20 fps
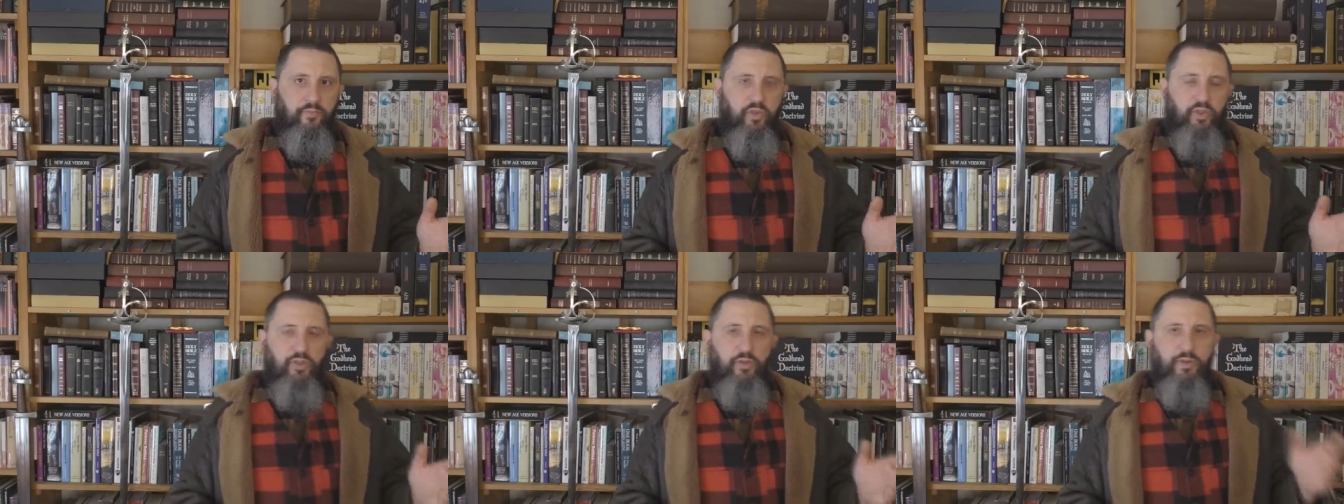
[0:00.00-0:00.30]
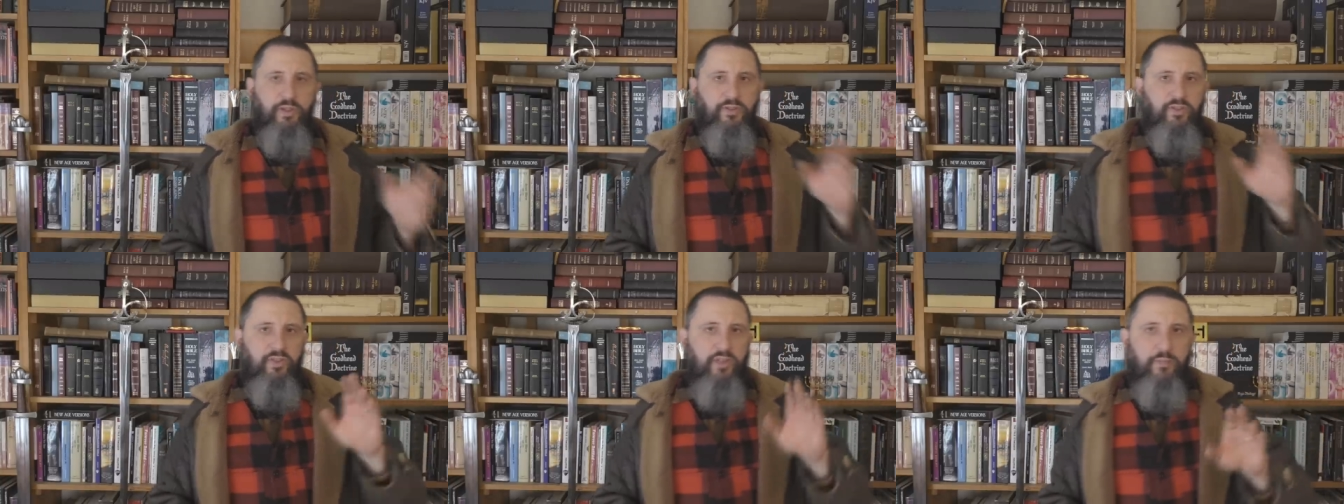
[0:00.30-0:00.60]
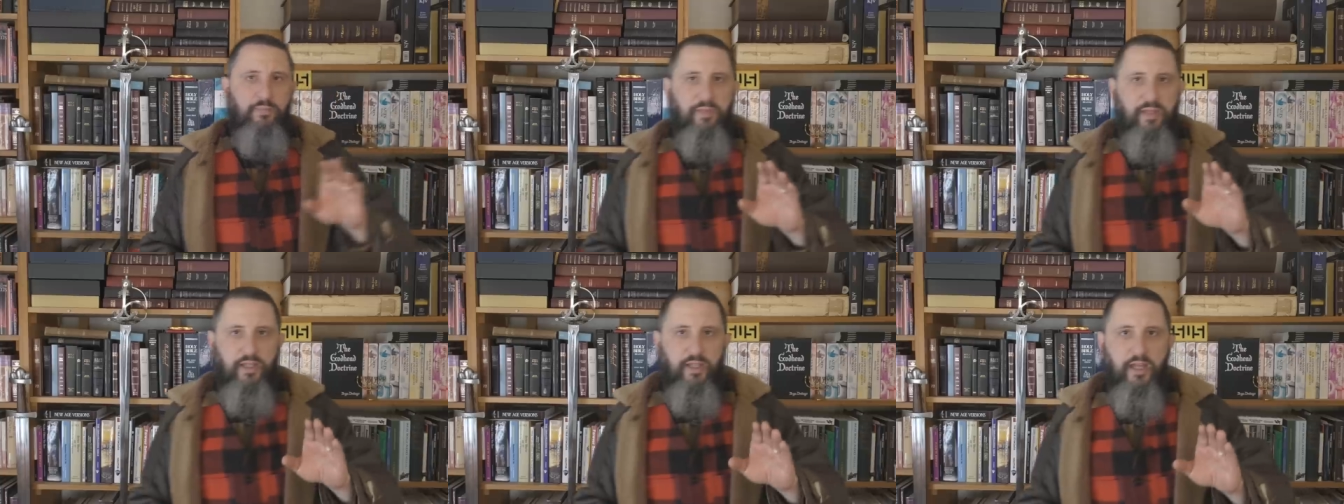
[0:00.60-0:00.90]
They're doing
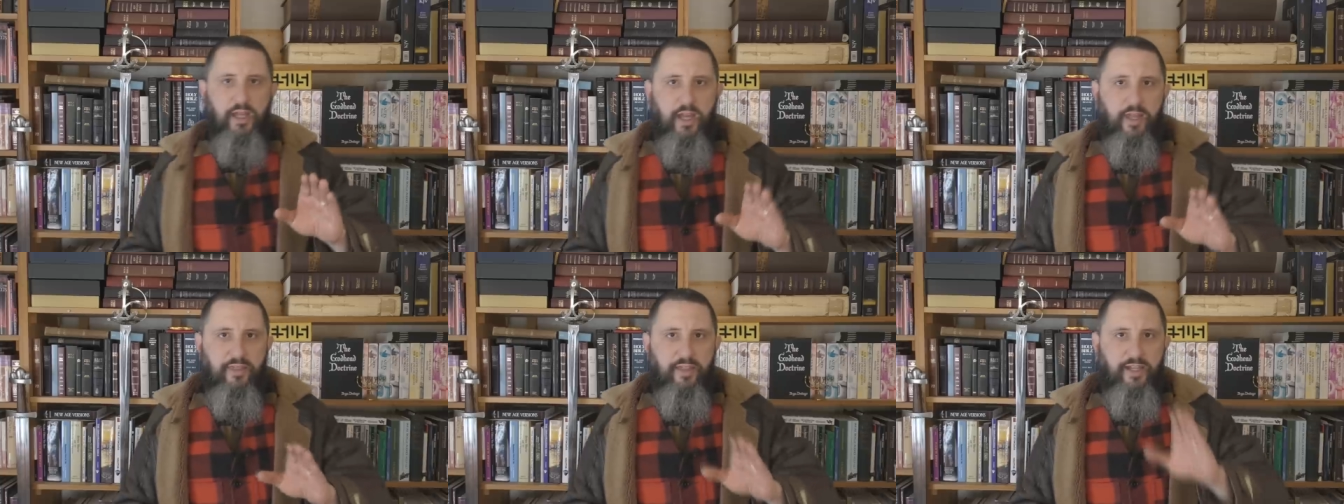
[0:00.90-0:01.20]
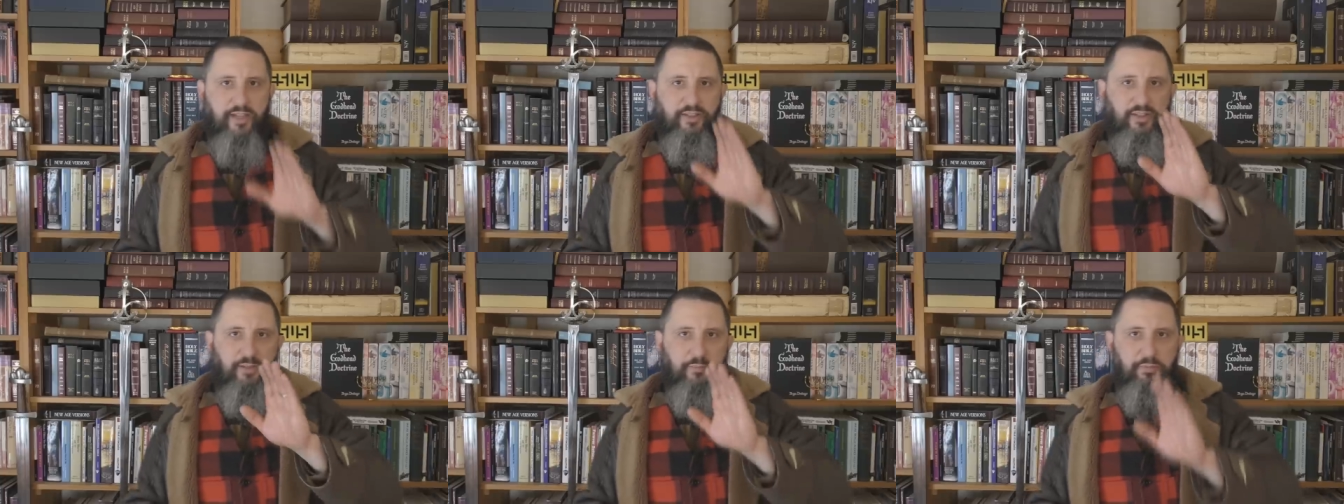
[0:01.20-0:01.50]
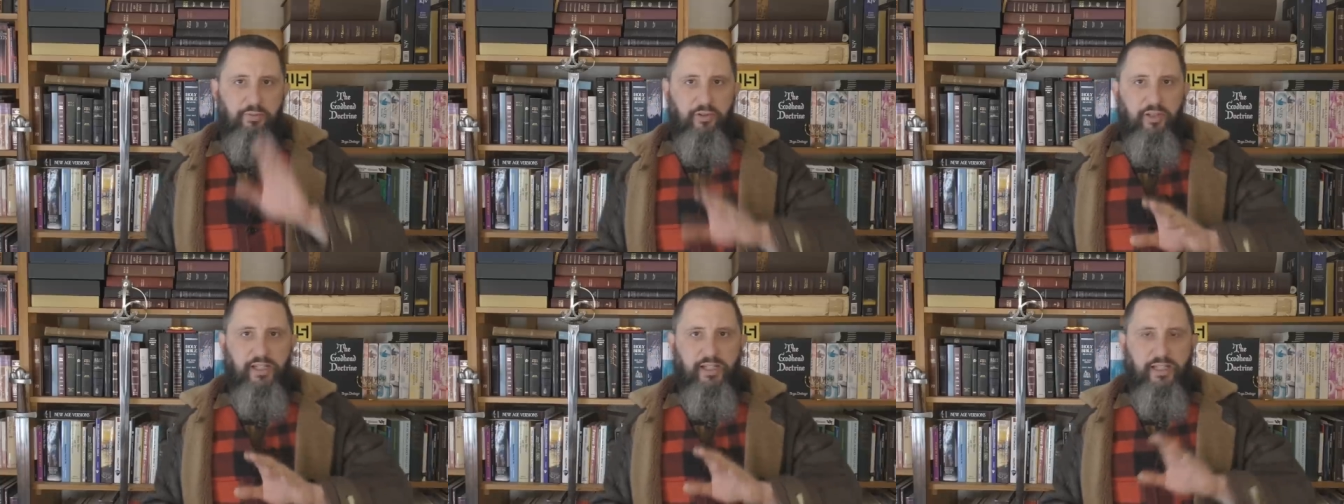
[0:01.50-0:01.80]
something that is
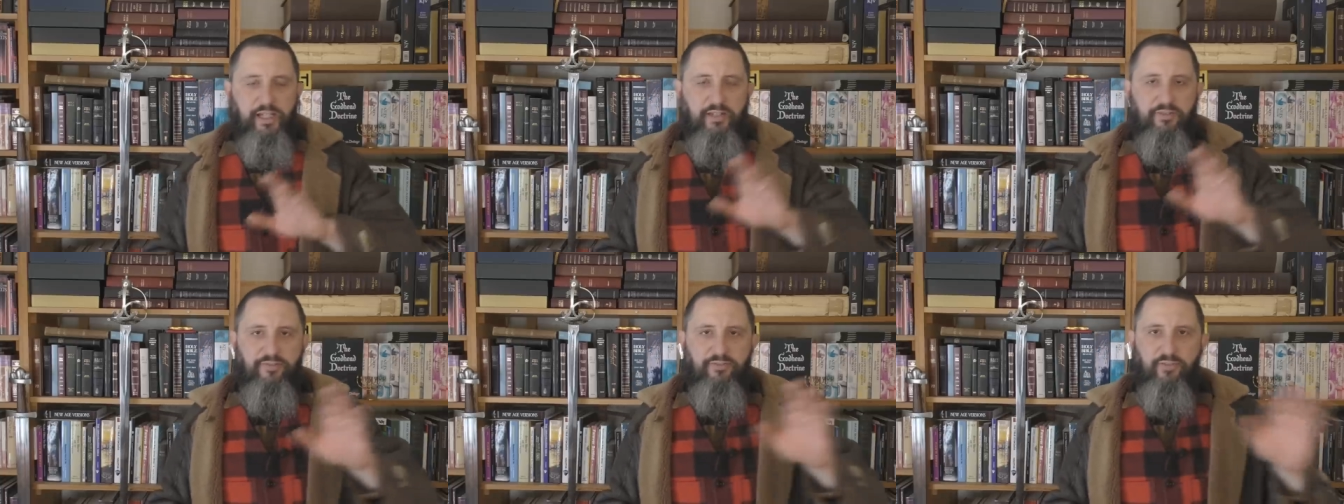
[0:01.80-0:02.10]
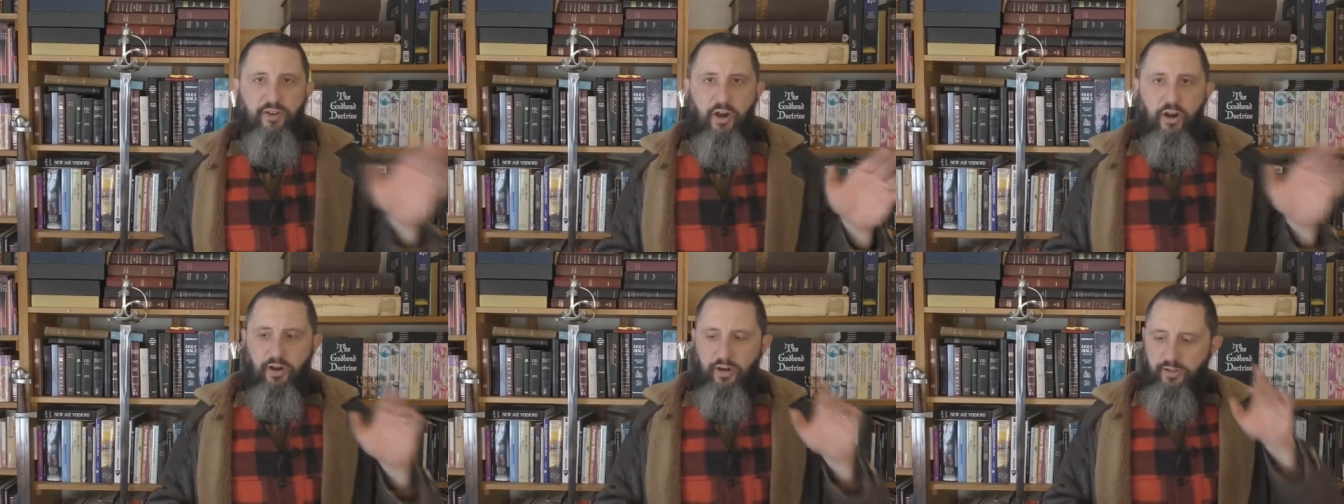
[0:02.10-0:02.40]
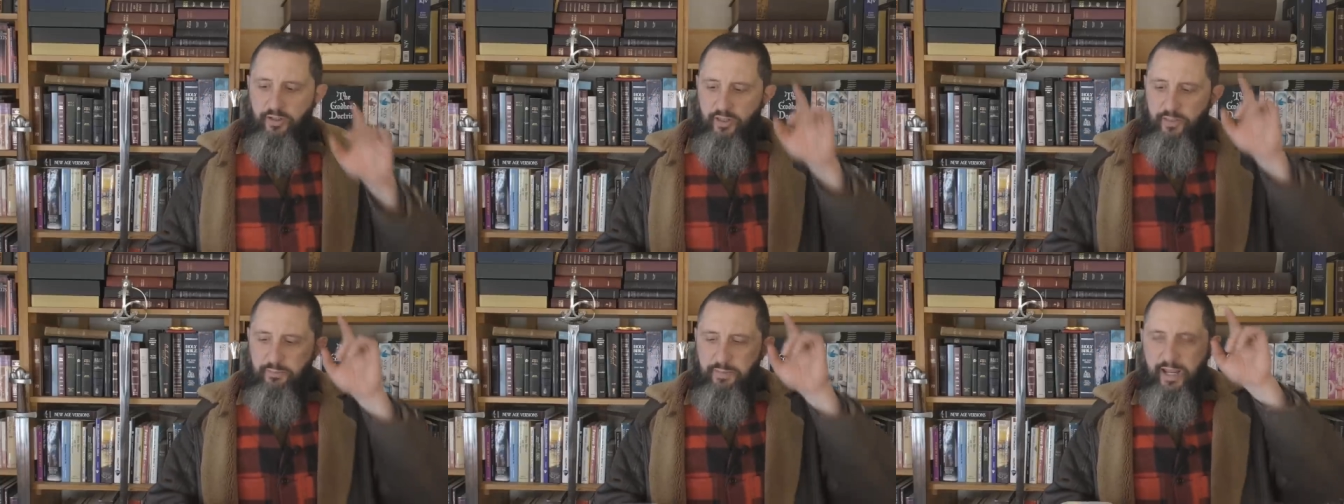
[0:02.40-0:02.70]
completely
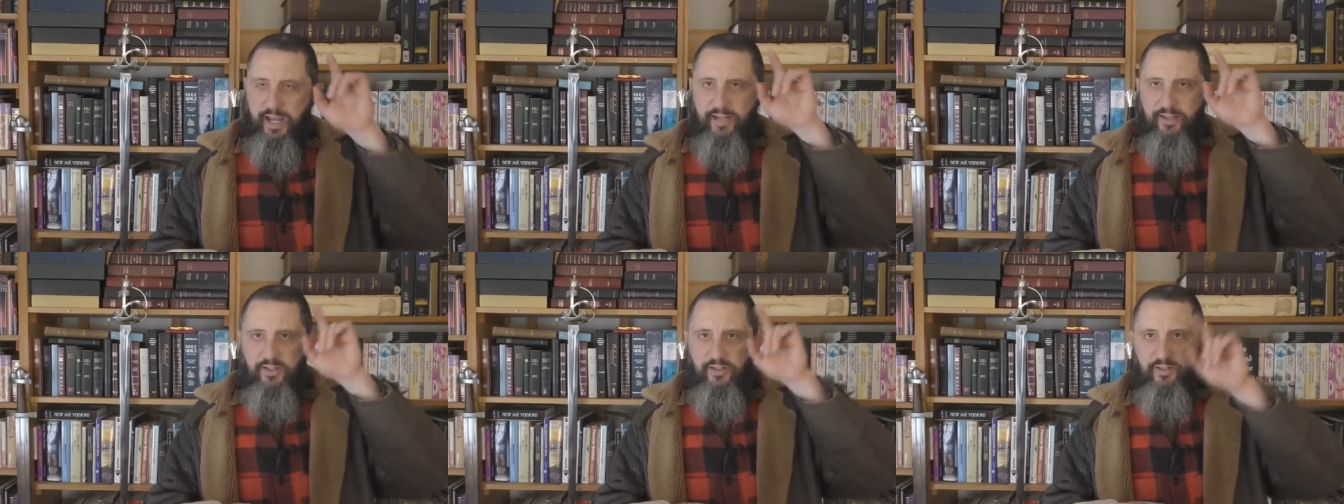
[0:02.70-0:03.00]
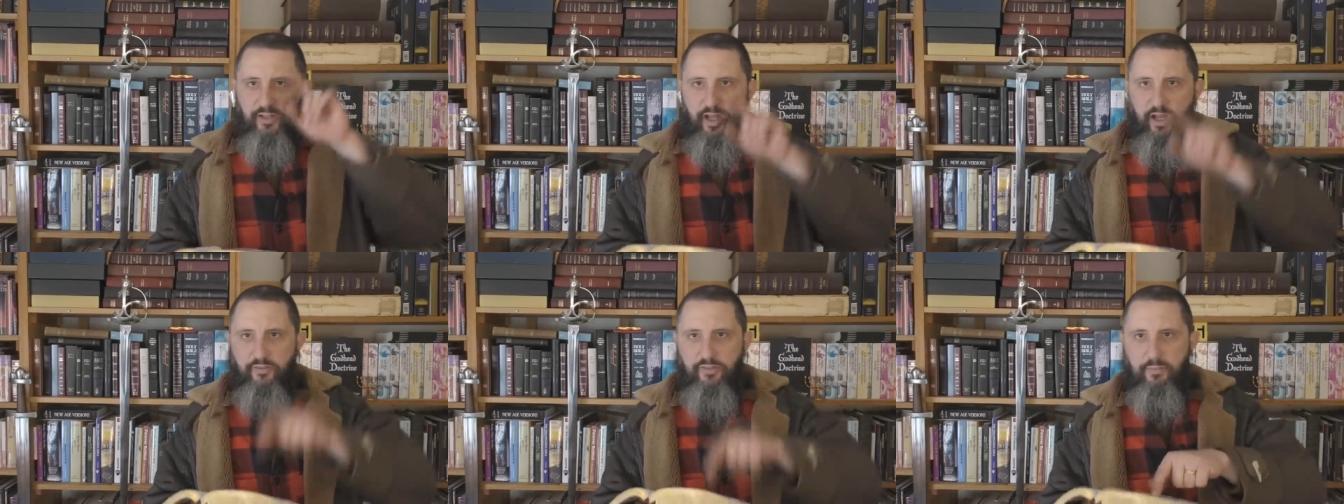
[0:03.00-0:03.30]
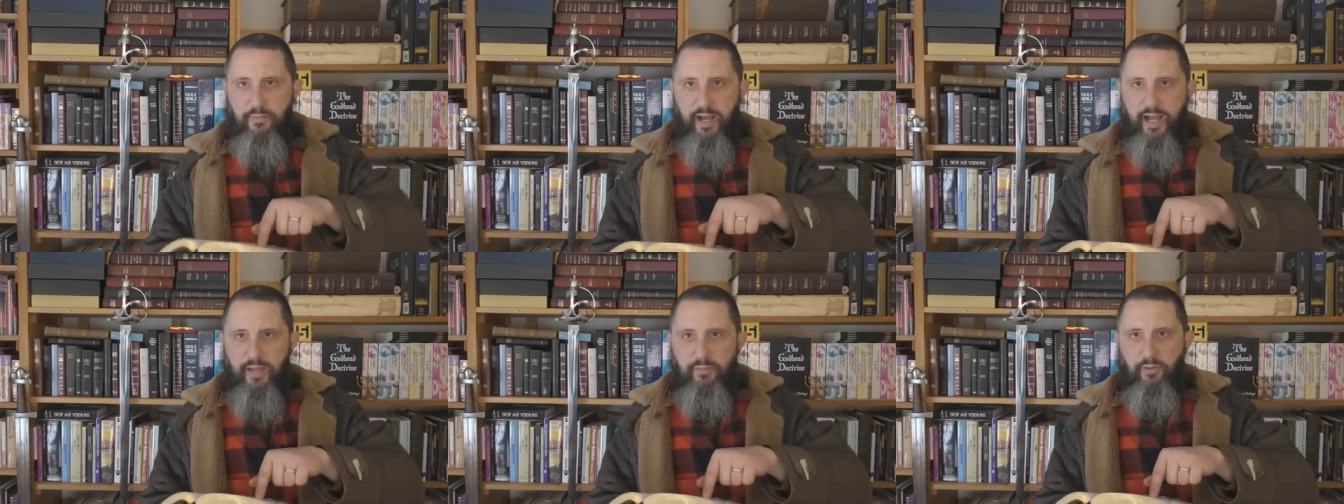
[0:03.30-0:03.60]
foreign to the pages of
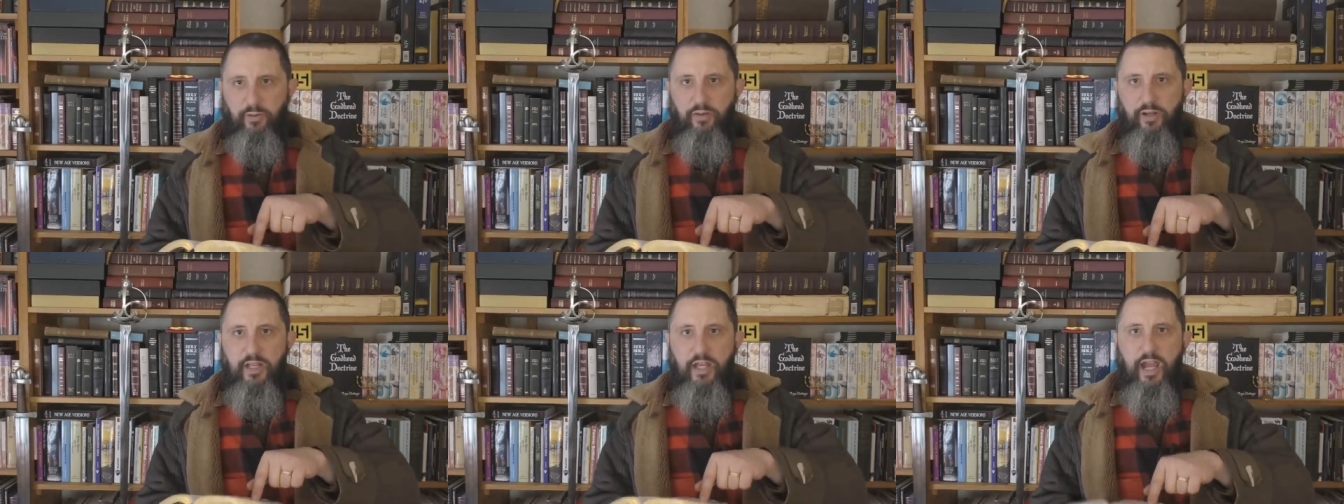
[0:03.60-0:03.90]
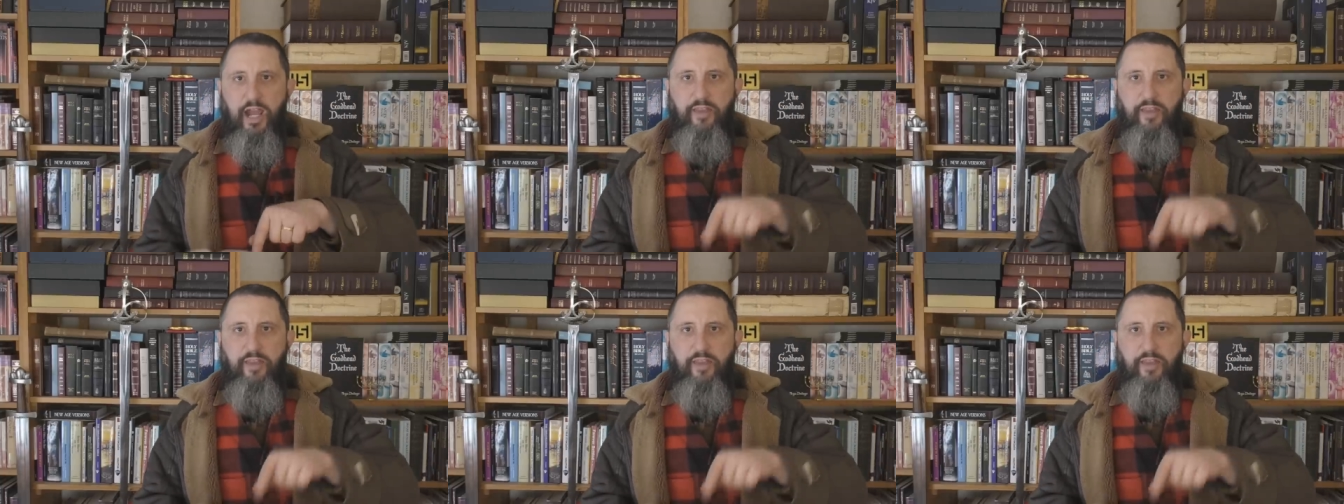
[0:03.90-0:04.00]
the Bible